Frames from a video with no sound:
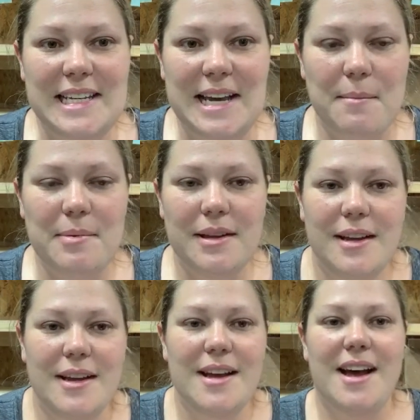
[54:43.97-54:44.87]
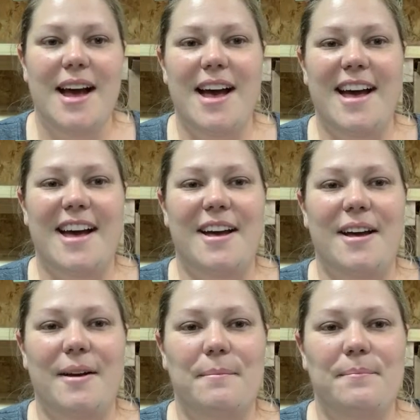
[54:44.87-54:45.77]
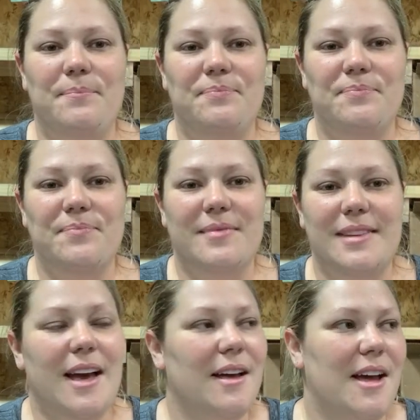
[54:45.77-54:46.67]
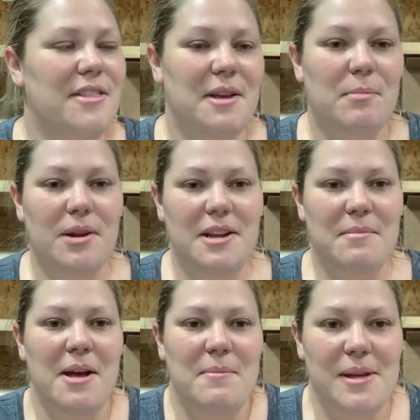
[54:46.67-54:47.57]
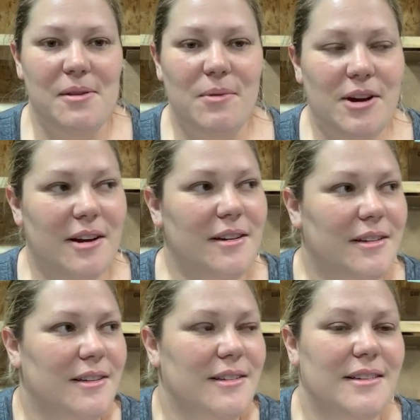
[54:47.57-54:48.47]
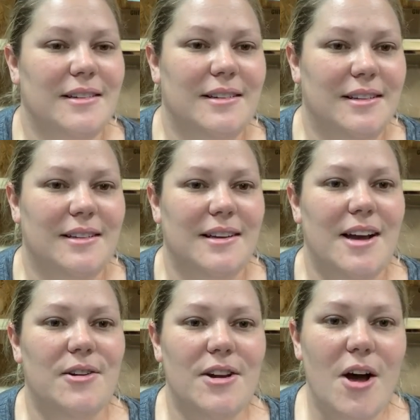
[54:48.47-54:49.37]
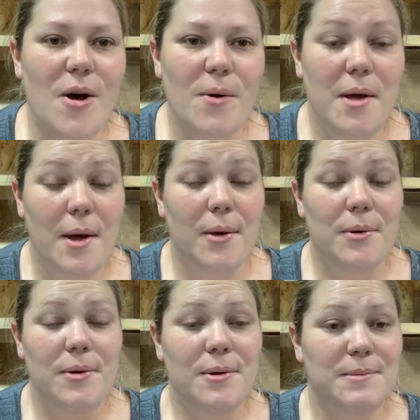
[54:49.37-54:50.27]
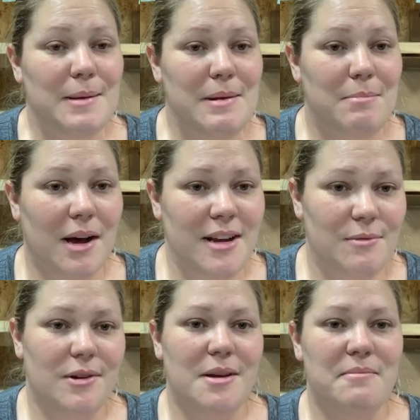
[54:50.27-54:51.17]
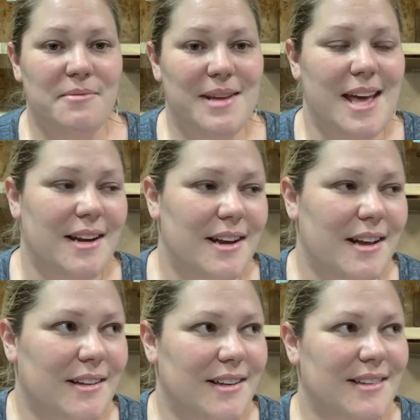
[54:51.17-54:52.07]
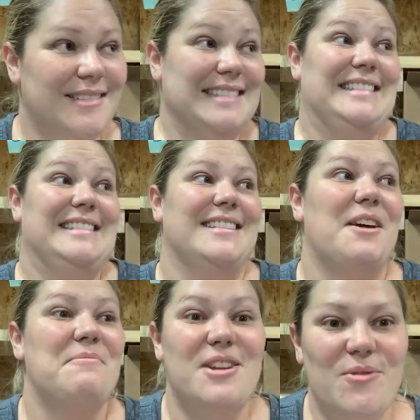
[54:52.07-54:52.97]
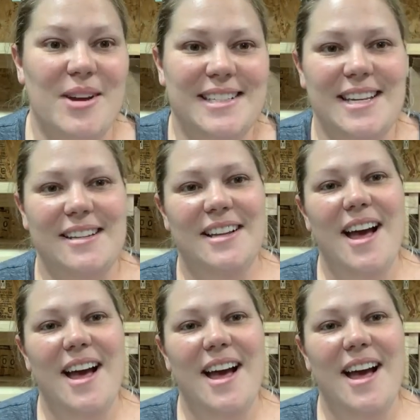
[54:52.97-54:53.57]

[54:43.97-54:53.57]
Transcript: yep. Yeah, I think Brittany might be the winner. Awesome. I don't know. Who knows? Maybe Bonnie will come from Canada. That'd be crazy.